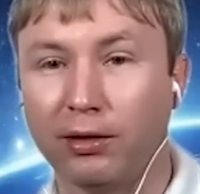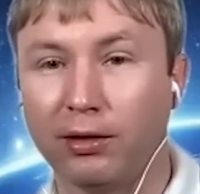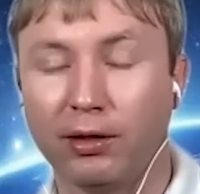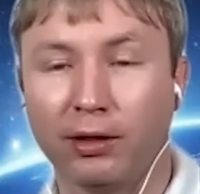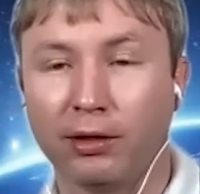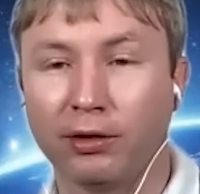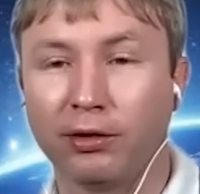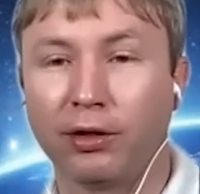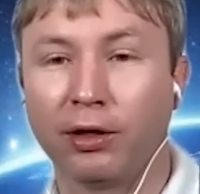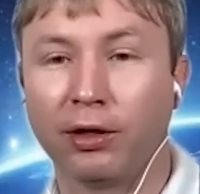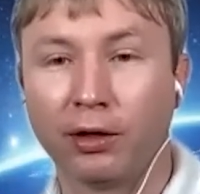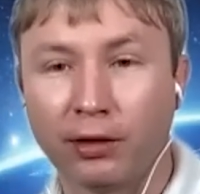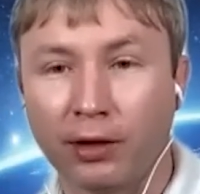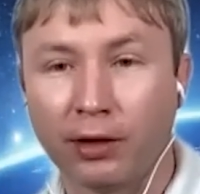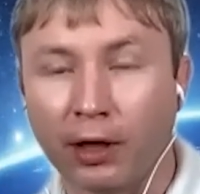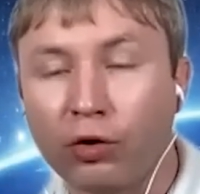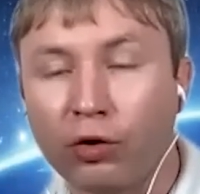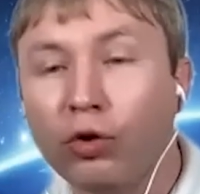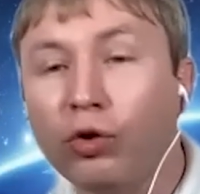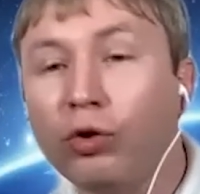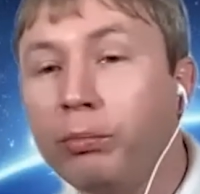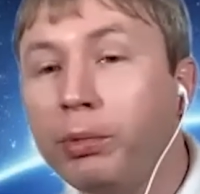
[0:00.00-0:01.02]
Like there there
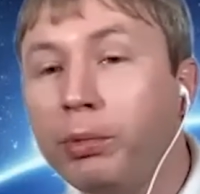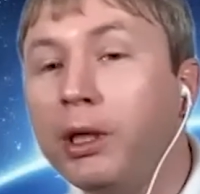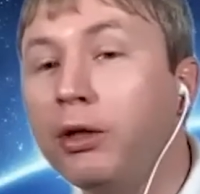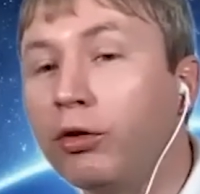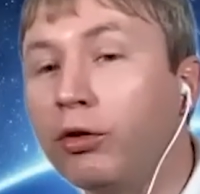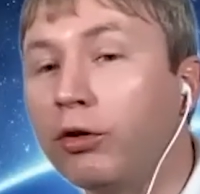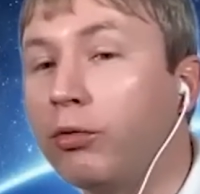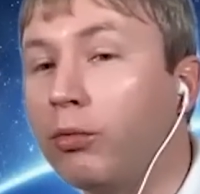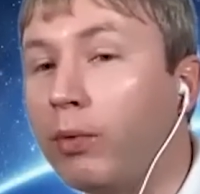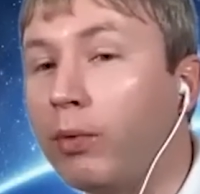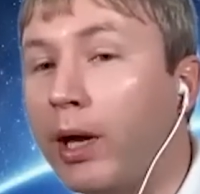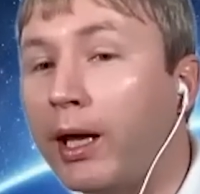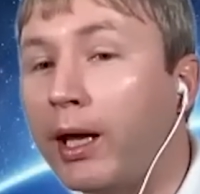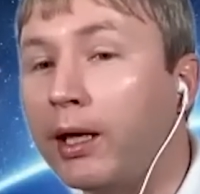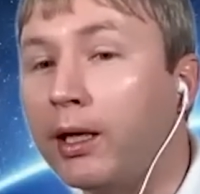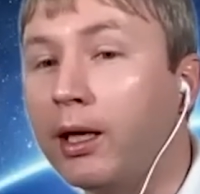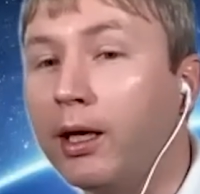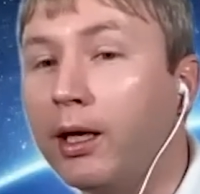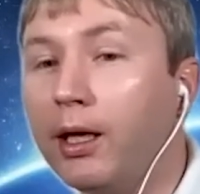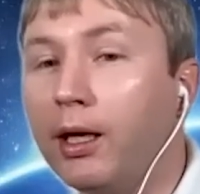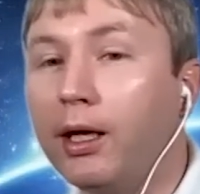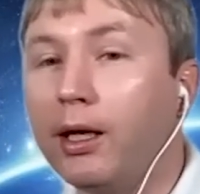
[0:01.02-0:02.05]
could be another
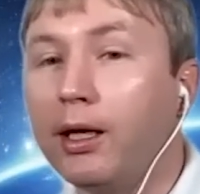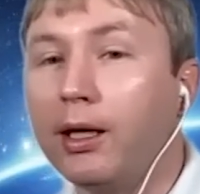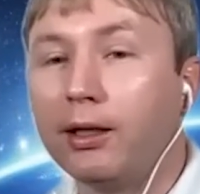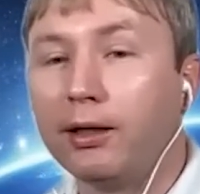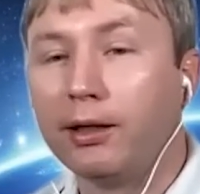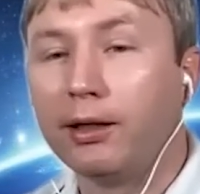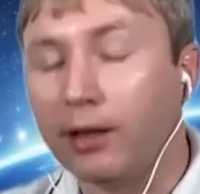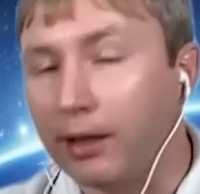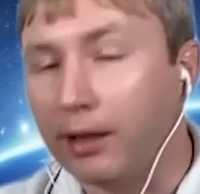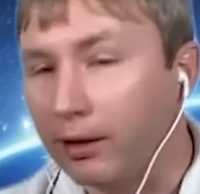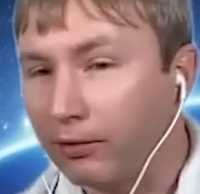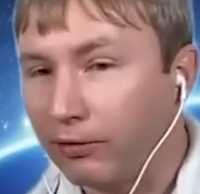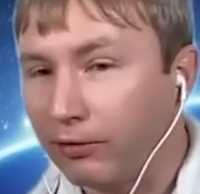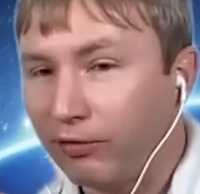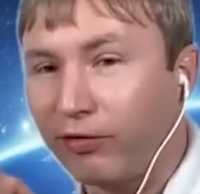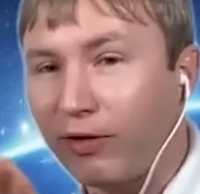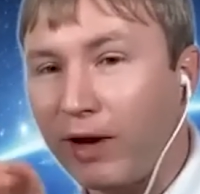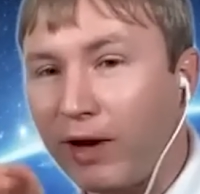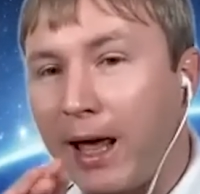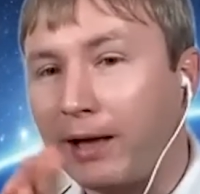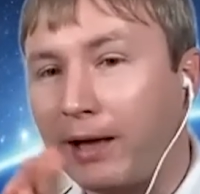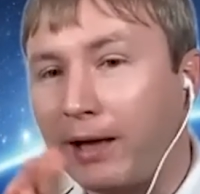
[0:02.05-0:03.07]
way. It's
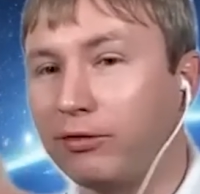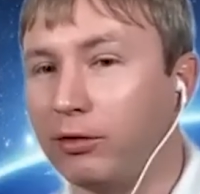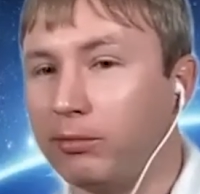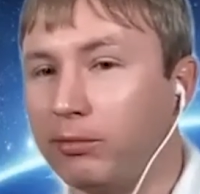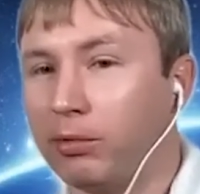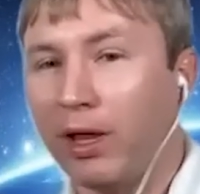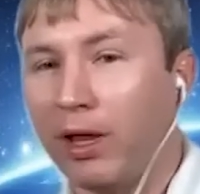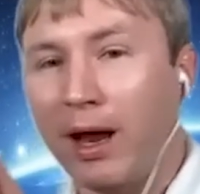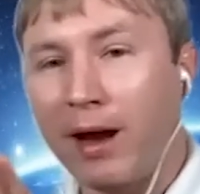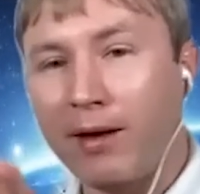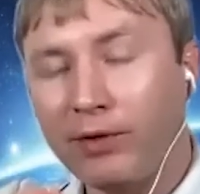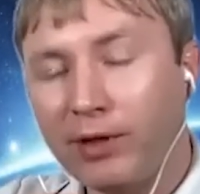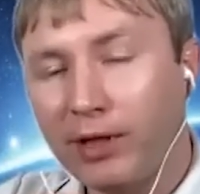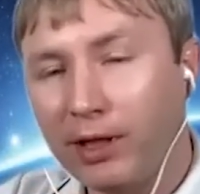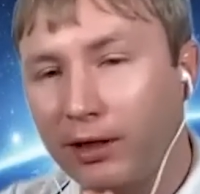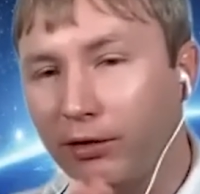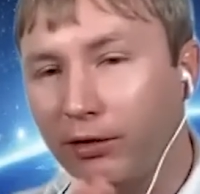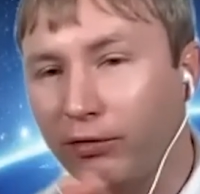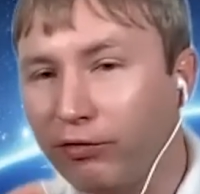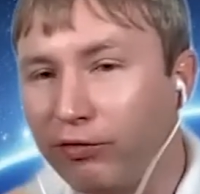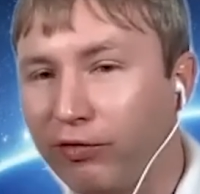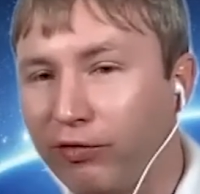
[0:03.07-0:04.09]
flexible. Everything
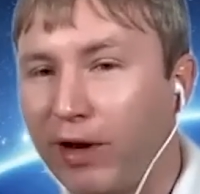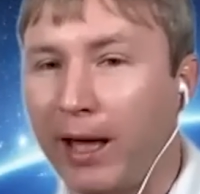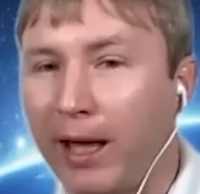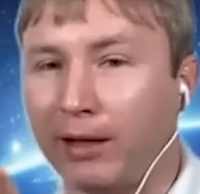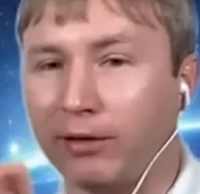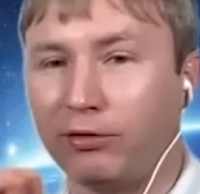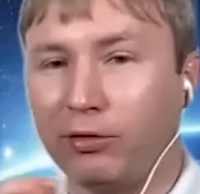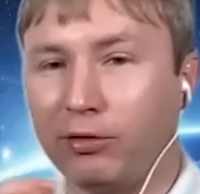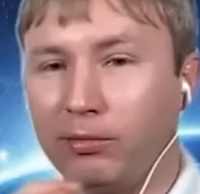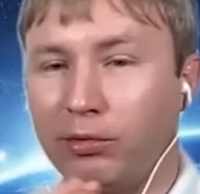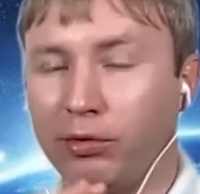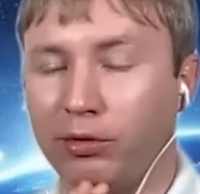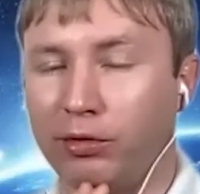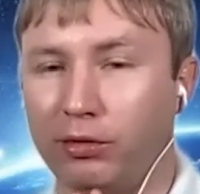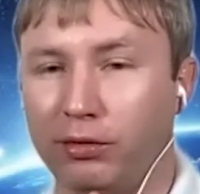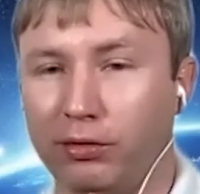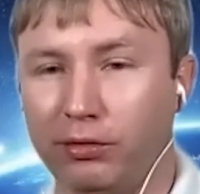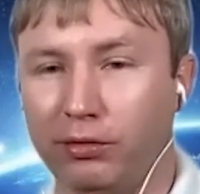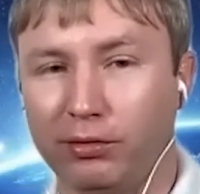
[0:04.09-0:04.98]
is flexible.